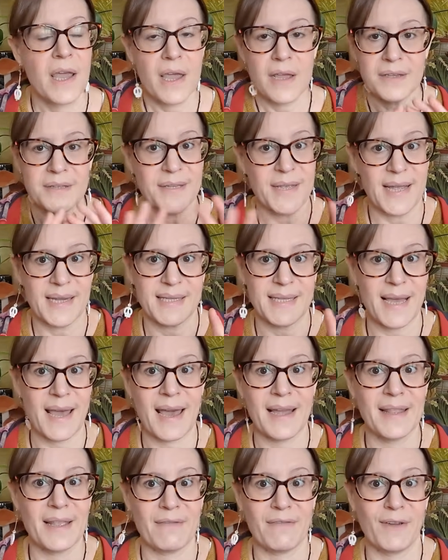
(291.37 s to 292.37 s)
sites that
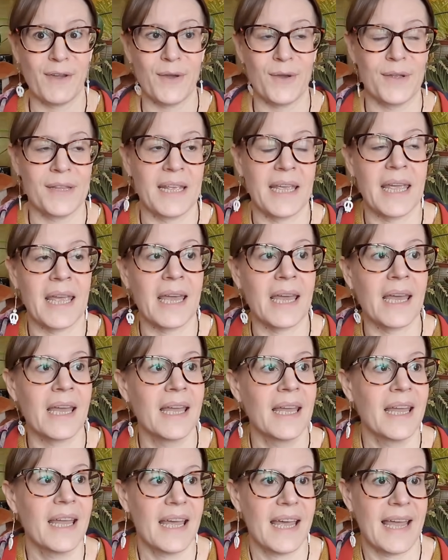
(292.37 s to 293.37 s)
I never go near,
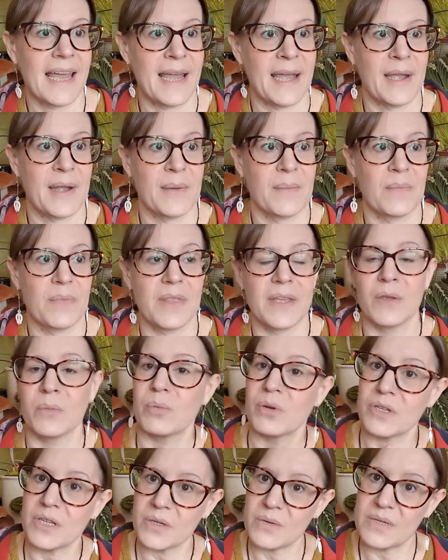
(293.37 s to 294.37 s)
they'll
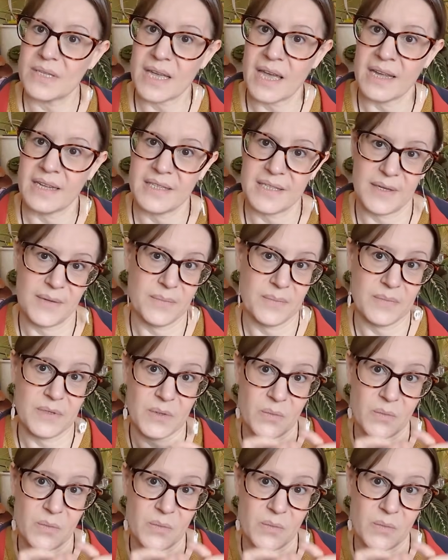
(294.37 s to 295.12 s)
produce items